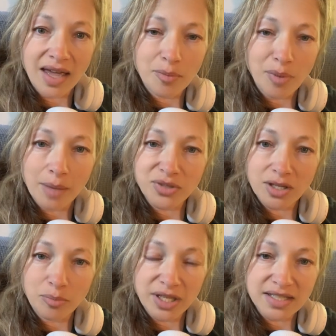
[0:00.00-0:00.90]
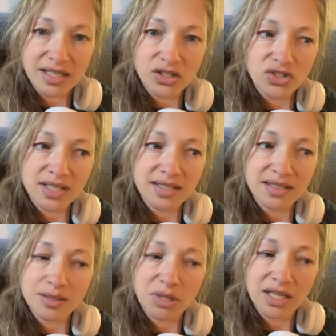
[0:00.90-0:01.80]
popped up as an interest
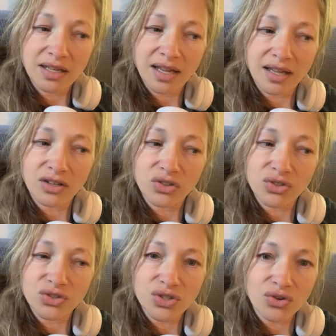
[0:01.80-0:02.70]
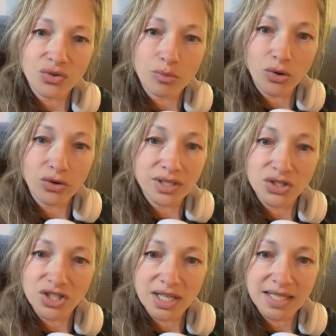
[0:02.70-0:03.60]
to me. And so the more
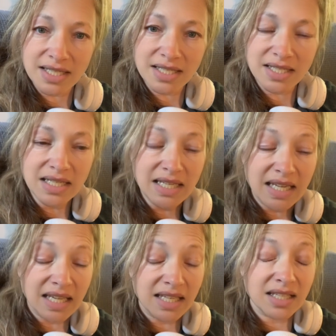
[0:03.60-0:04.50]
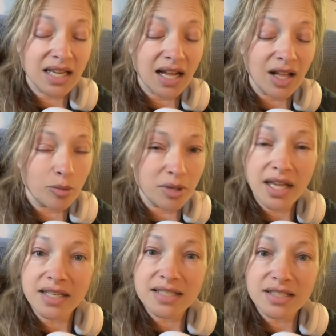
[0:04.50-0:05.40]
research I did, and I'll be
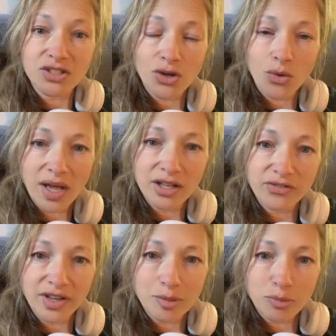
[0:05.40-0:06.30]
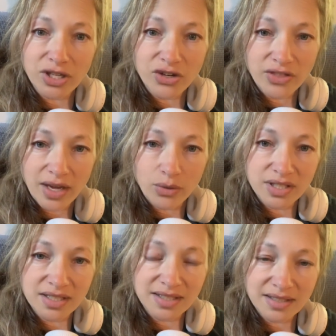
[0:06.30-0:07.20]
honest, it took a while to find a breeder that
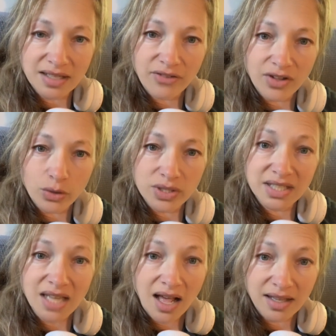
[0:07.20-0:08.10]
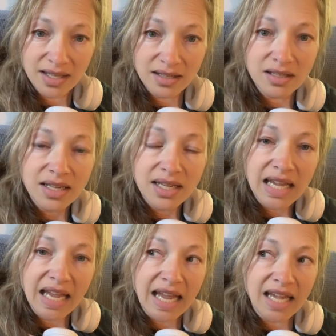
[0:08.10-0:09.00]
I felt was solid
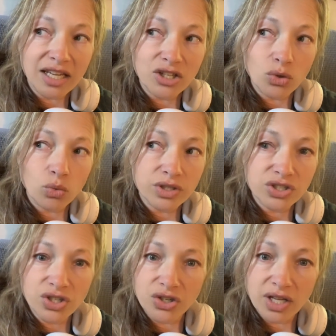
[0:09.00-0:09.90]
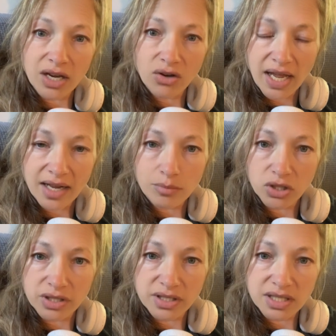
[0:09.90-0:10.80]
and was turning out
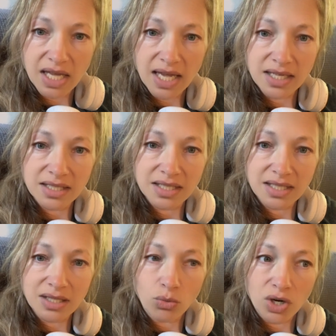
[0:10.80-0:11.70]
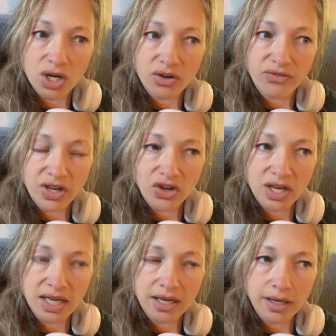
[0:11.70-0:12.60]
animals that were
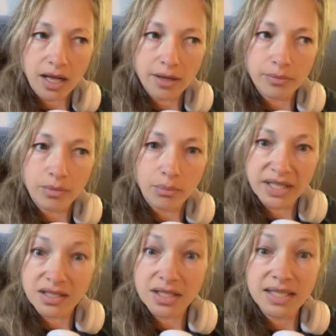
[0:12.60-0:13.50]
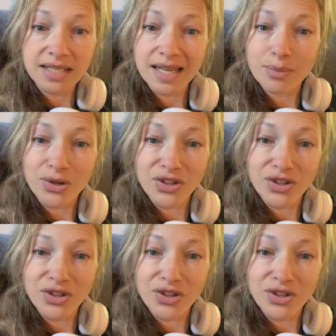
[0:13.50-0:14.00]
very mentally stable